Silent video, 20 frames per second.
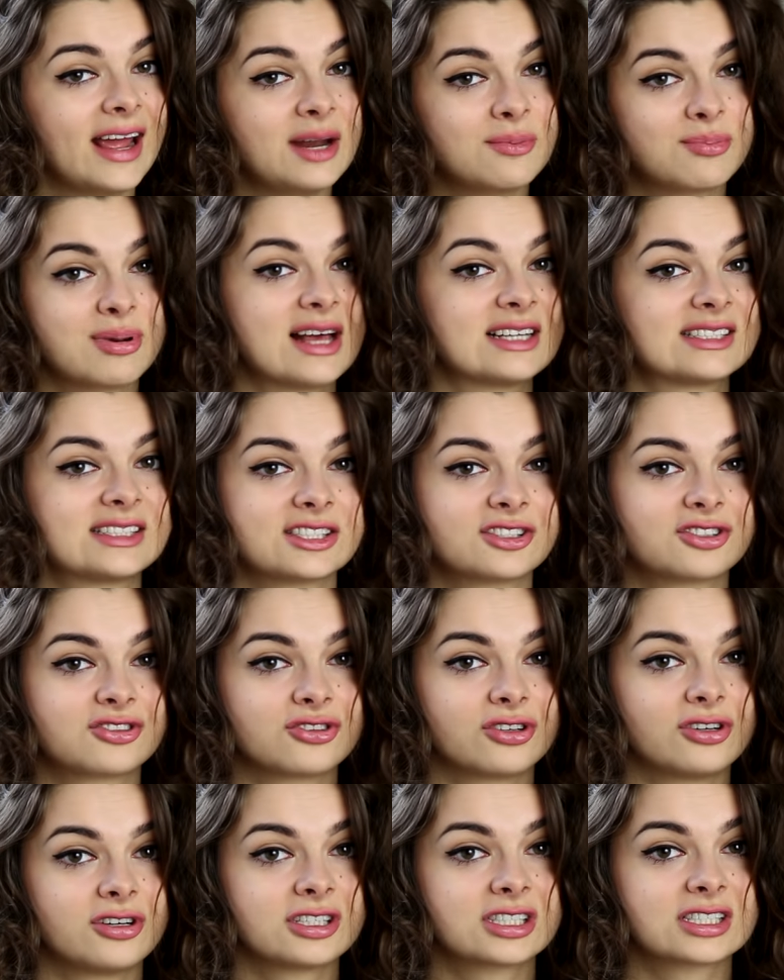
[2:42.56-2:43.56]
in plastic
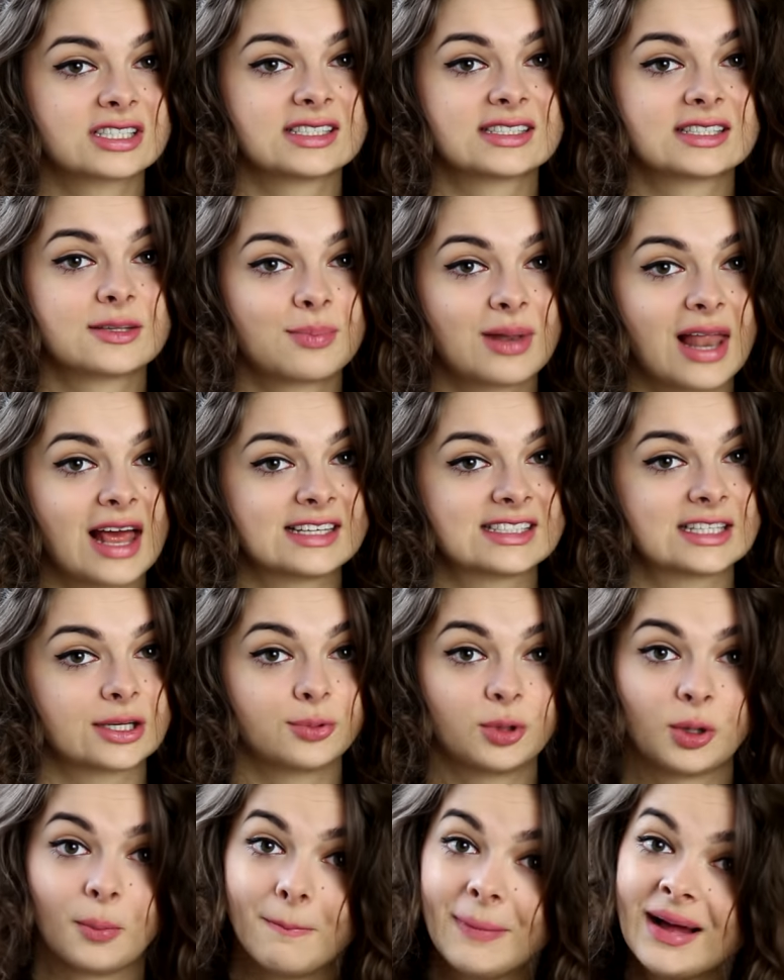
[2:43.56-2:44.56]
straws because the plastic
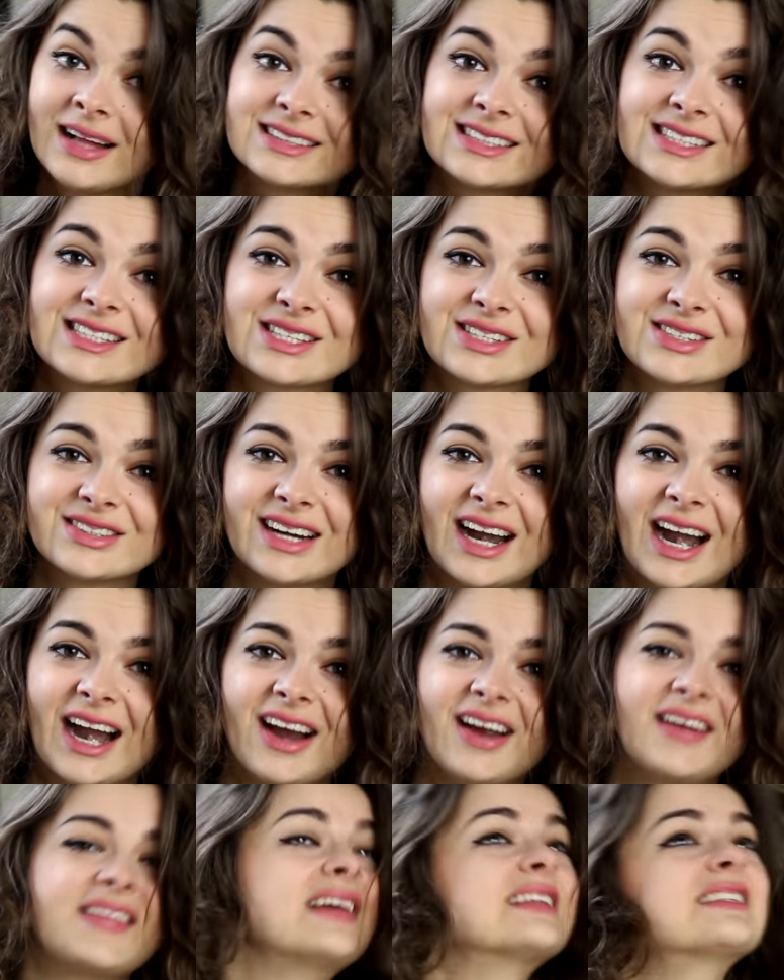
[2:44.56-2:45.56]
will melt into your
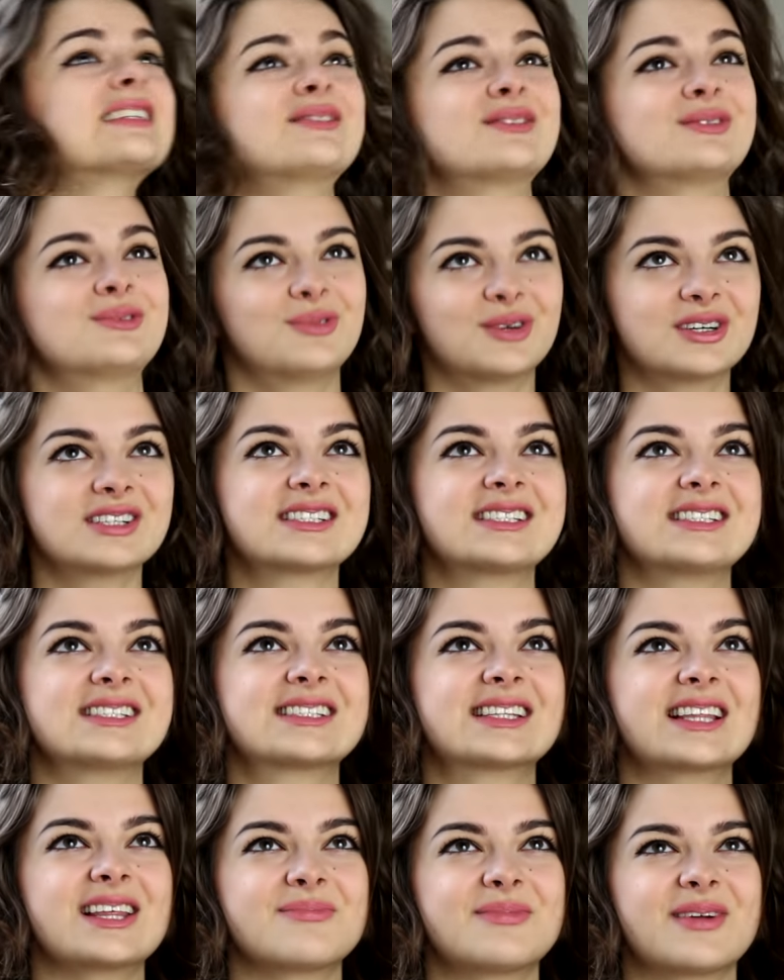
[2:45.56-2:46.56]
hair, and that's even worse than
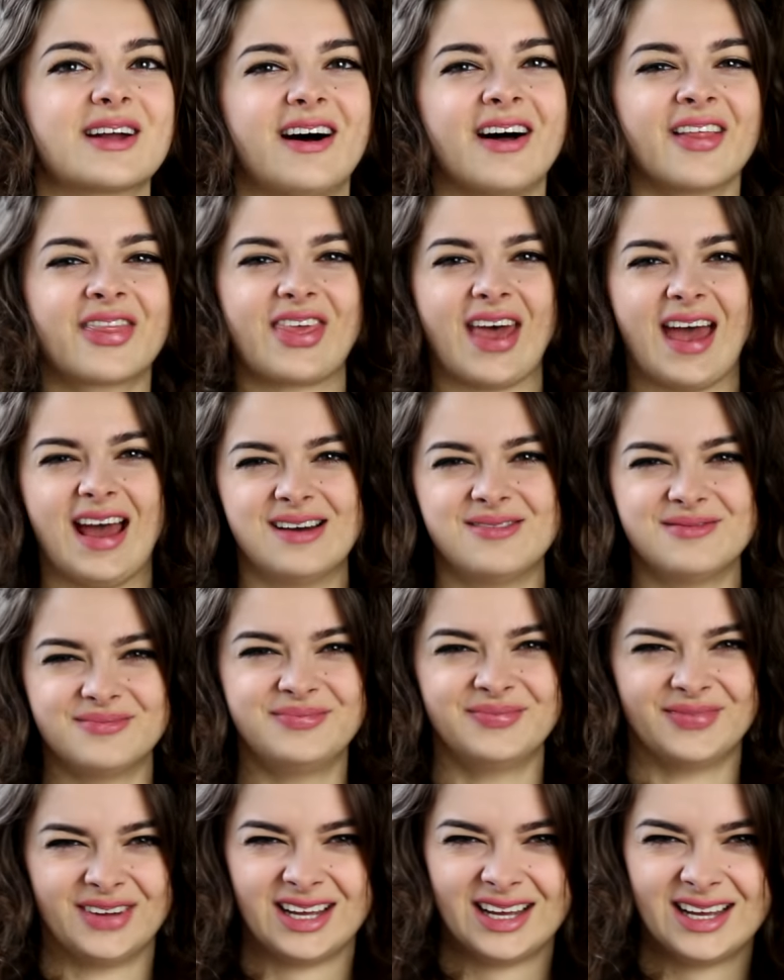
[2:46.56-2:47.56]
sleeping on
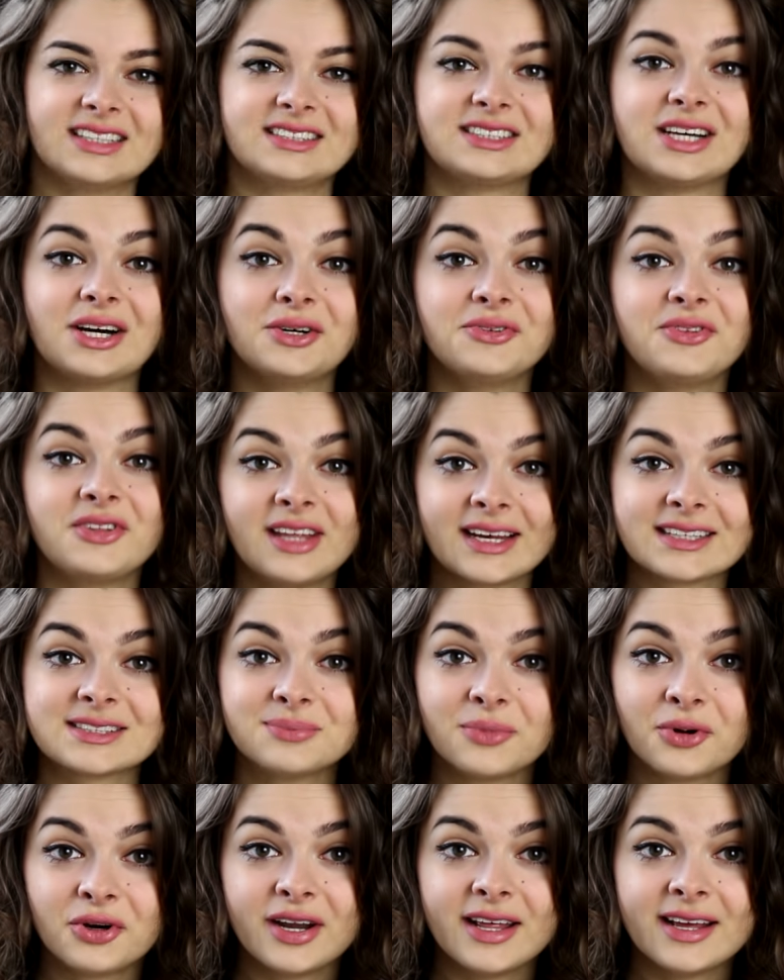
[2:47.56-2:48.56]
them. So the next
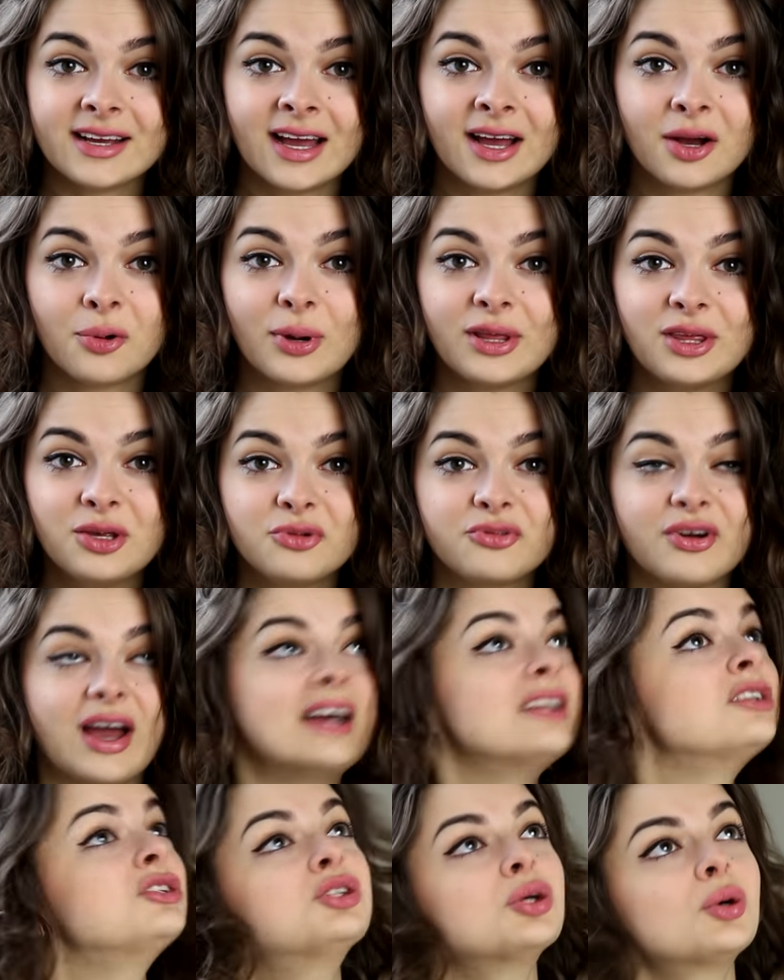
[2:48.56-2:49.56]
morning, when you've
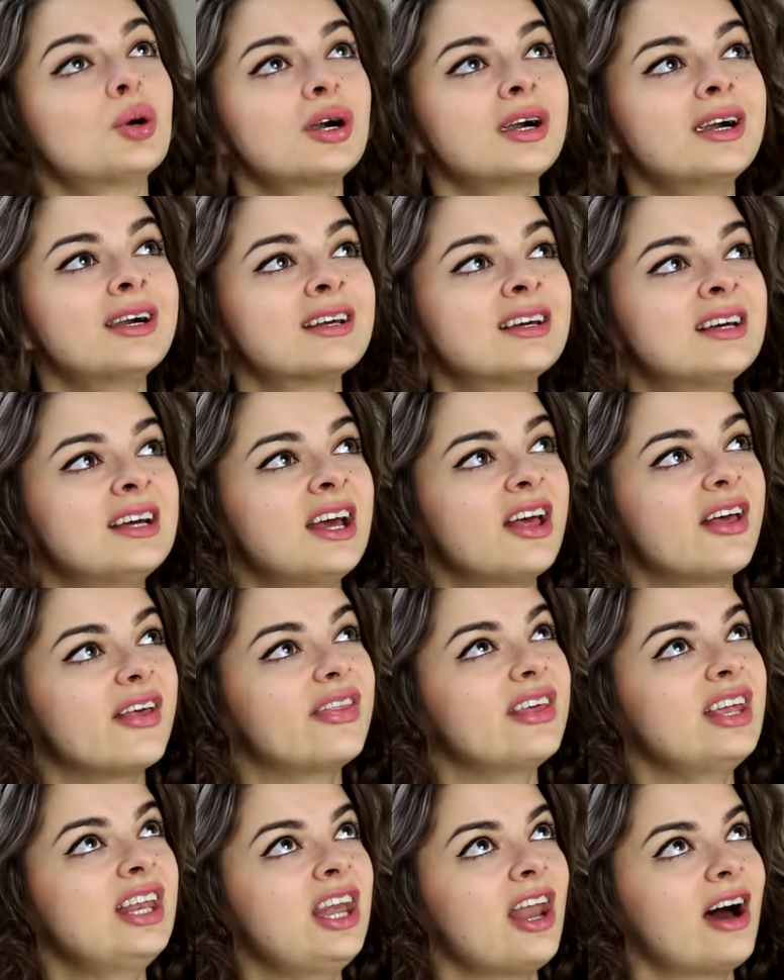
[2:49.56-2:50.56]
endured
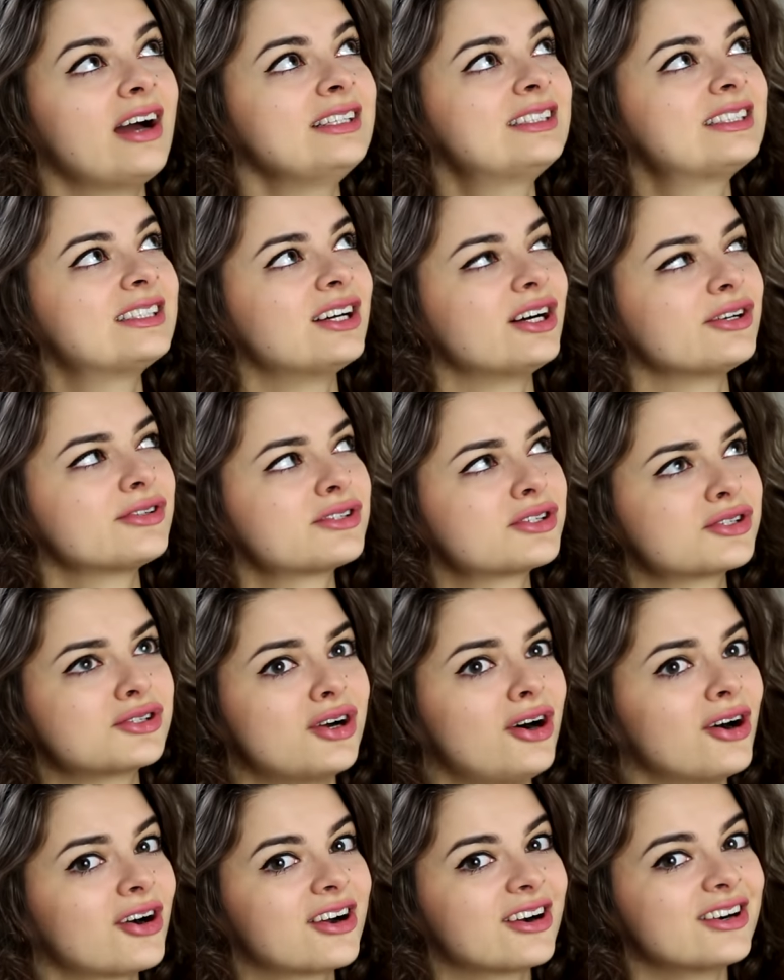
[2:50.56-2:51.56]
the night of
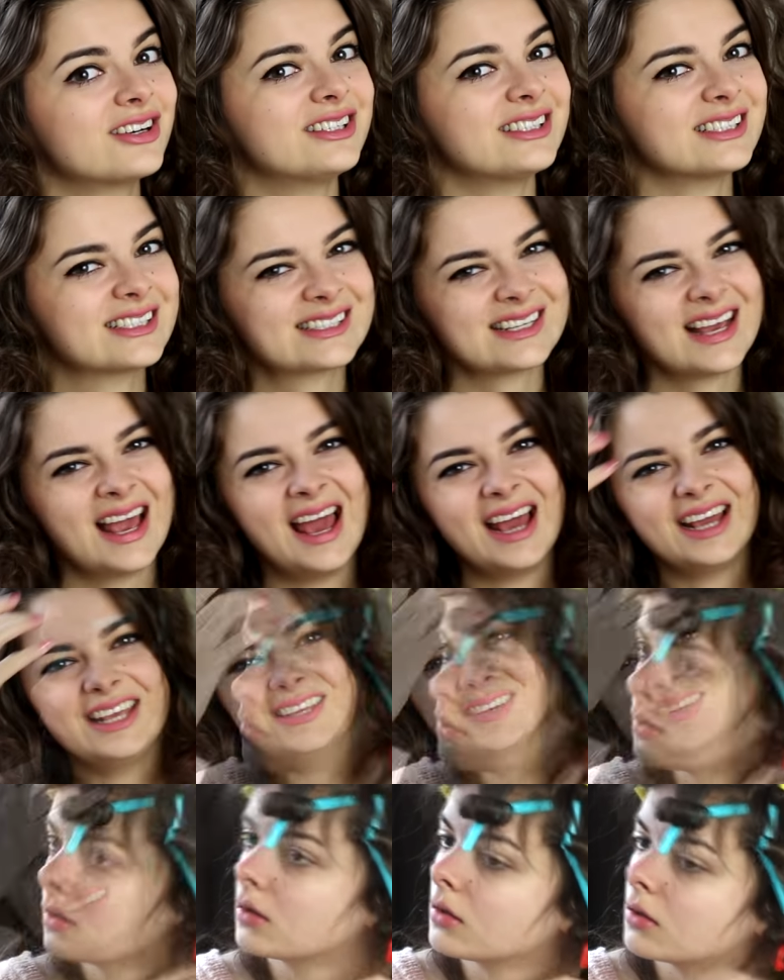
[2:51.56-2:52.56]
straw curls,
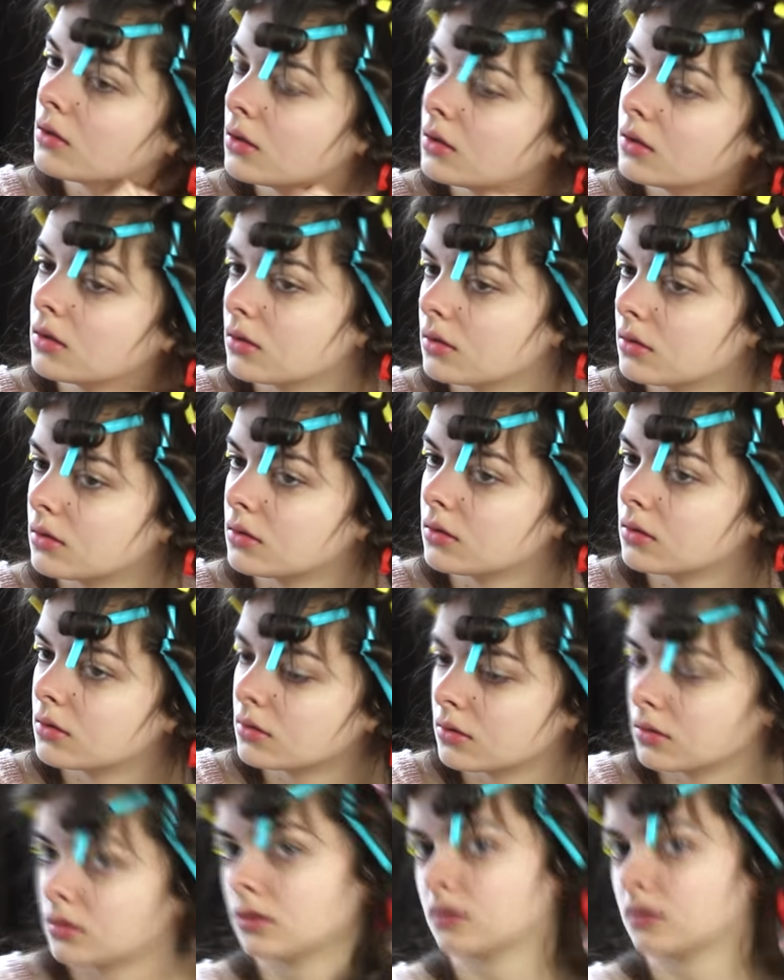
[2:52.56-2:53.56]
you can take them all